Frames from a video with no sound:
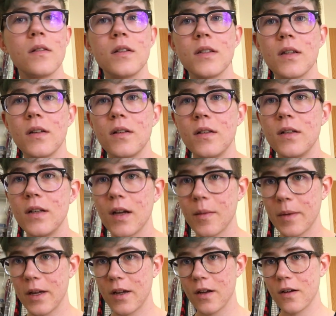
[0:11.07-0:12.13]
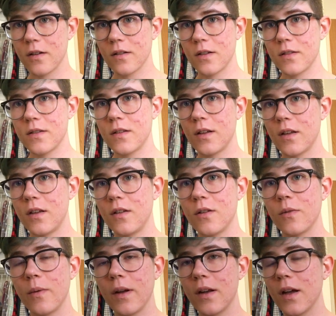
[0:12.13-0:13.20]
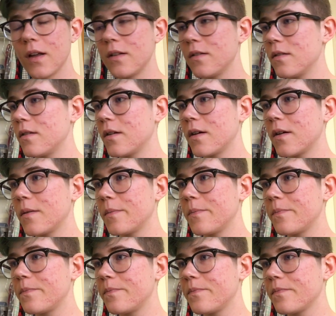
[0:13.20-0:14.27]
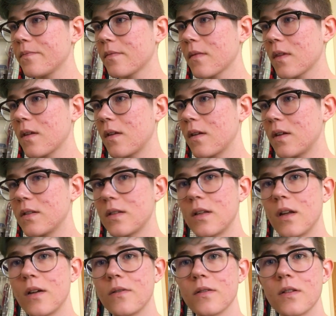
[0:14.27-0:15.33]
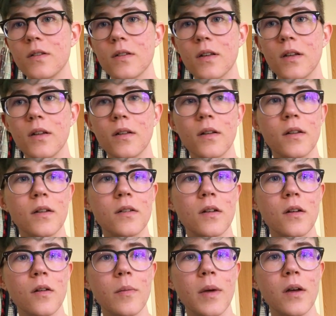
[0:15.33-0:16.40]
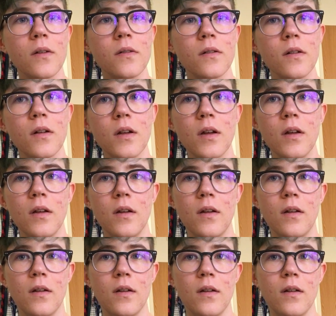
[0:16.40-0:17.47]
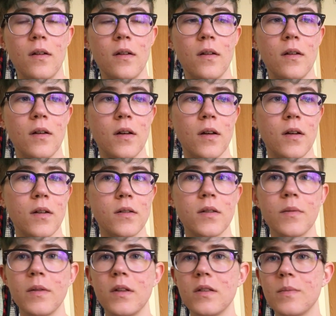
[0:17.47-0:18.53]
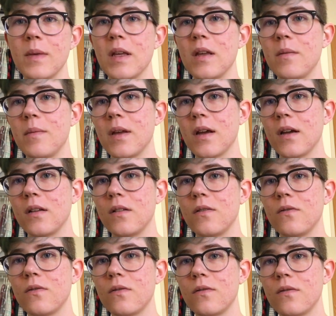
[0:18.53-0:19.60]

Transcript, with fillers: decided to dye my hair because, like, you know, why not? Um, I guess today I was just gonna kind of talk about uh, something that's making me kind of